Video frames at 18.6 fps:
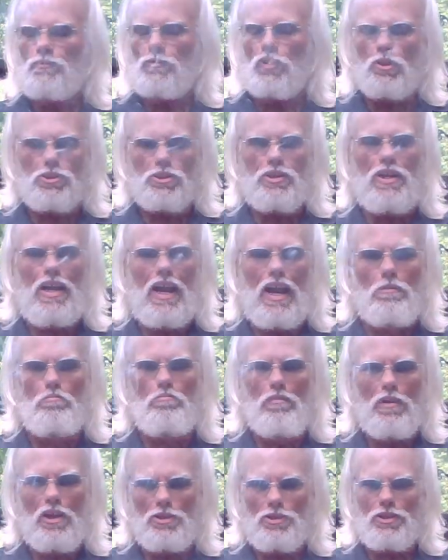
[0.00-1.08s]
There's not
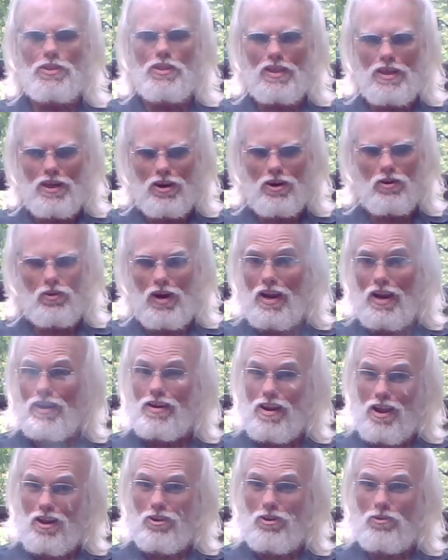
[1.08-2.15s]
much there right
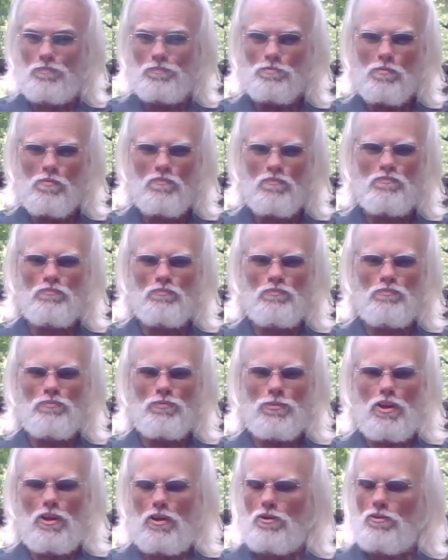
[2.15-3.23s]
now.
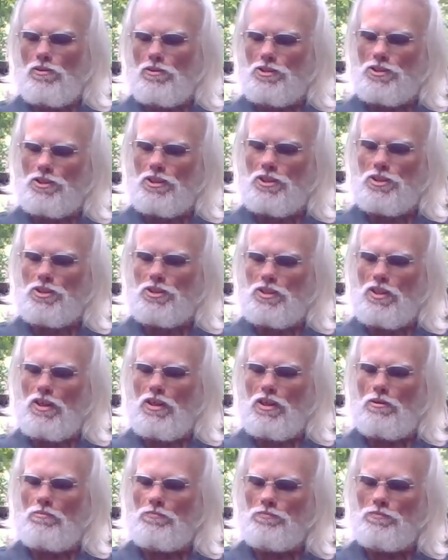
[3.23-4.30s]
You know,
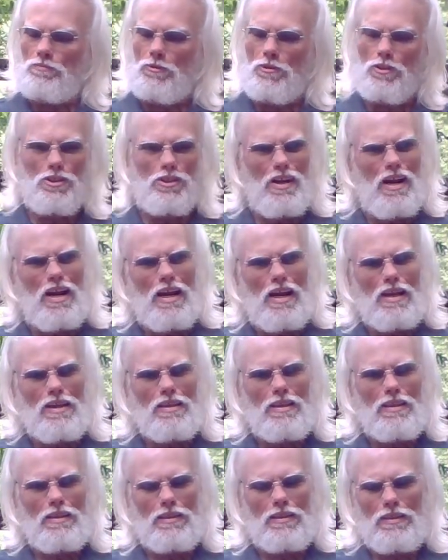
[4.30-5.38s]
there's not.
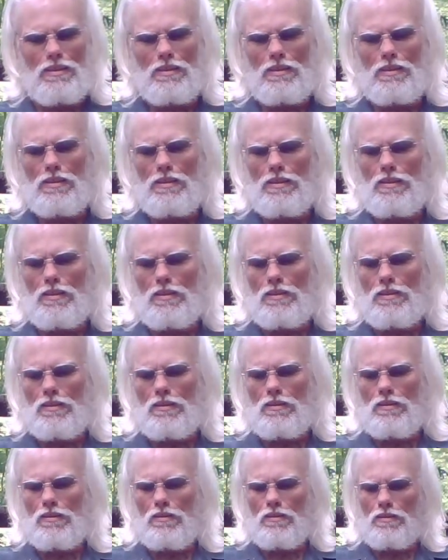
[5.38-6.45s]

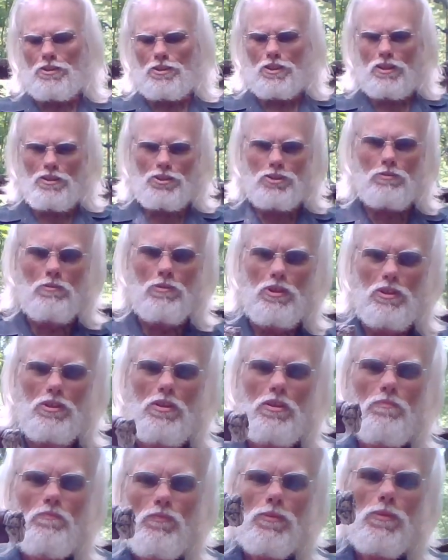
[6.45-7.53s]
It's got some
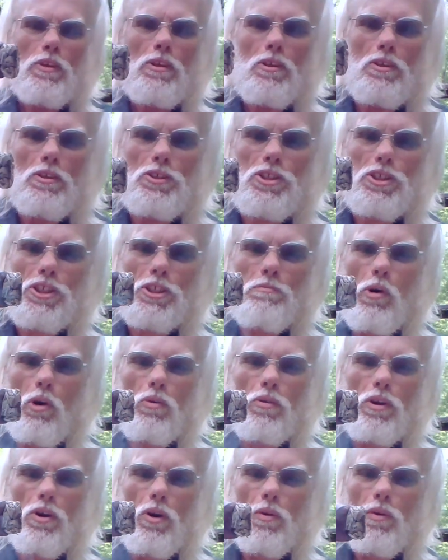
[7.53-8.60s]
good
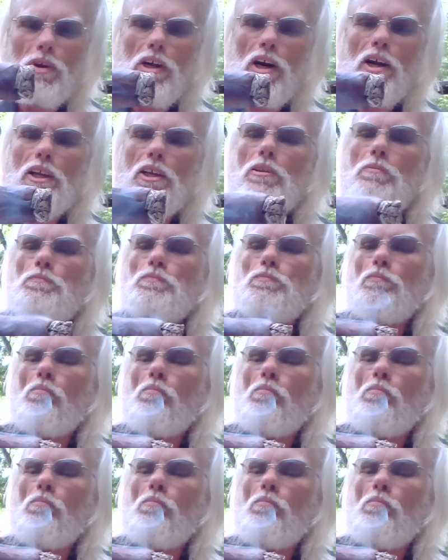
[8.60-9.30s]
smoke going on it.